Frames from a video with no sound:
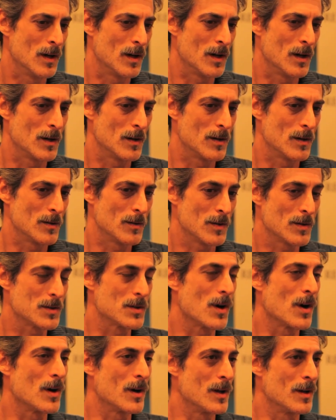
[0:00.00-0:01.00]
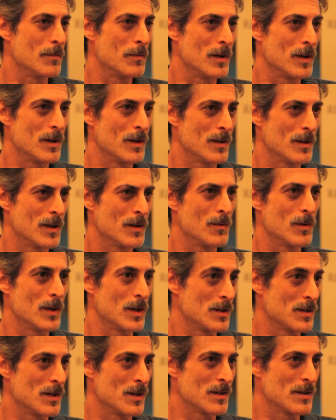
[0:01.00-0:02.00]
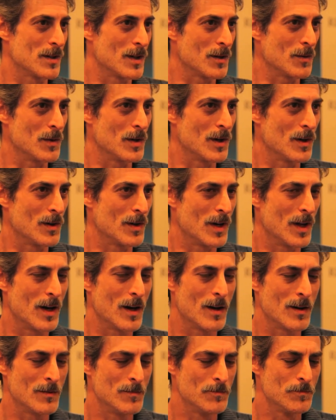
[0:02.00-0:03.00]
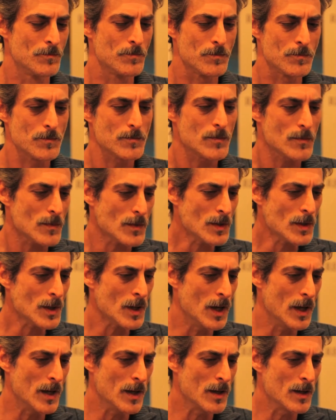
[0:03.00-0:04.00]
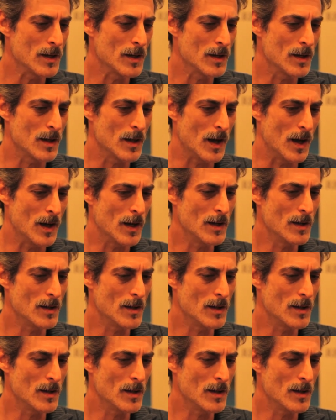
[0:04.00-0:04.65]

Uh, it started, but it didn't really exist like we know it now. And I